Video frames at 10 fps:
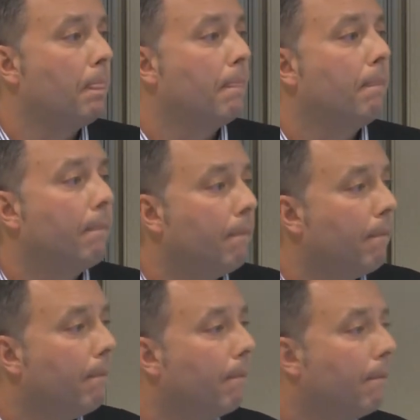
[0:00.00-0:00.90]
What, what,
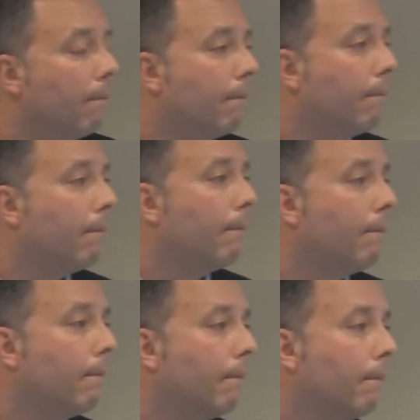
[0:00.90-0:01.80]
what
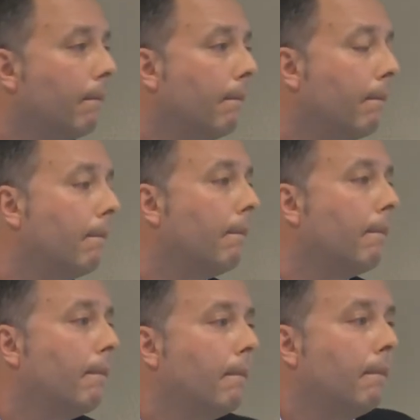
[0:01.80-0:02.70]
data, well,
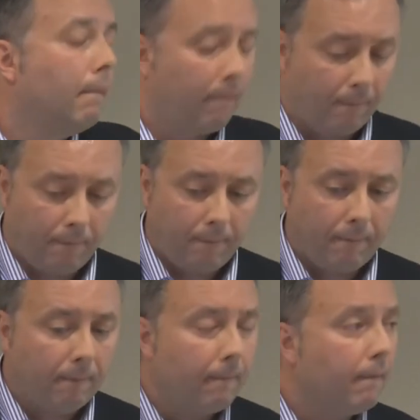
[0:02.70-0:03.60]
it seems
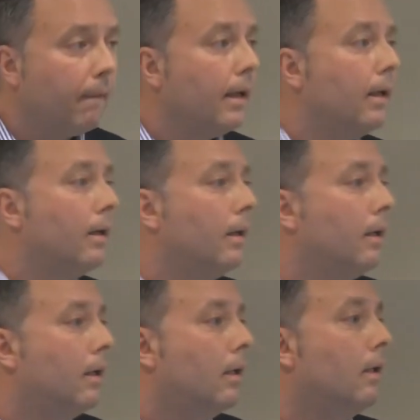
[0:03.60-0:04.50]
like there, are
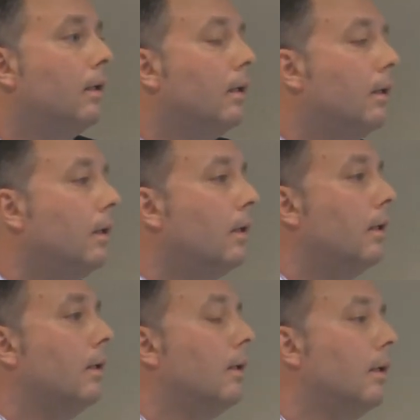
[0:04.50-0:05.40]
there is certain
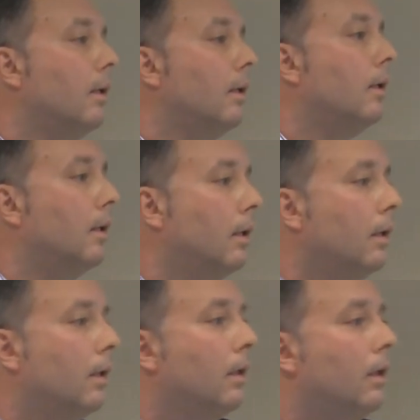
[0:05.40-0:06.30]
data that you cannot
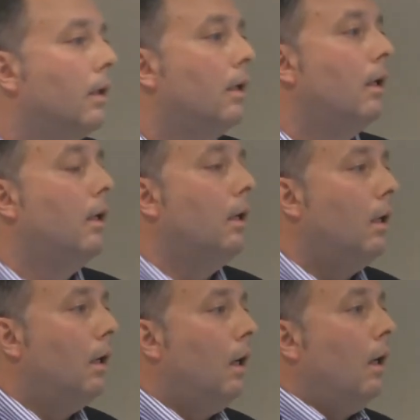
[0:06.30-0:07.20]
encrypt, right, in
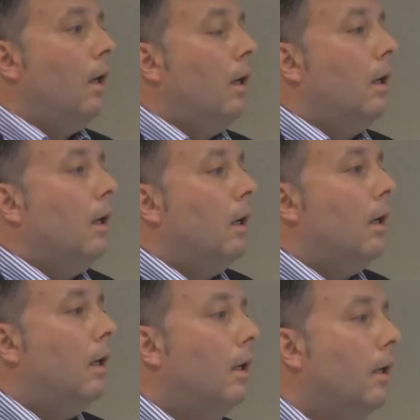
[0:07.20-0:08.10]
order to
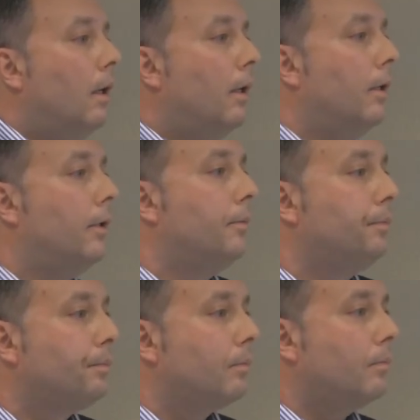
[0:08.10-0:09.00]
uh, not break the
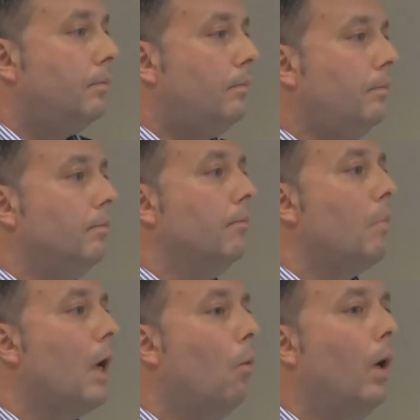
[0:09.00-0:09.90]
application
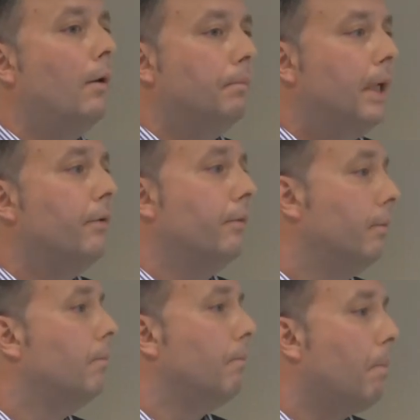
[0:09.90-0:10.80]
well,
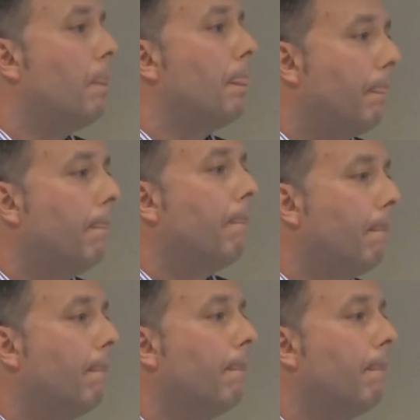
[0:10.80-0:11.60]
algorithms, like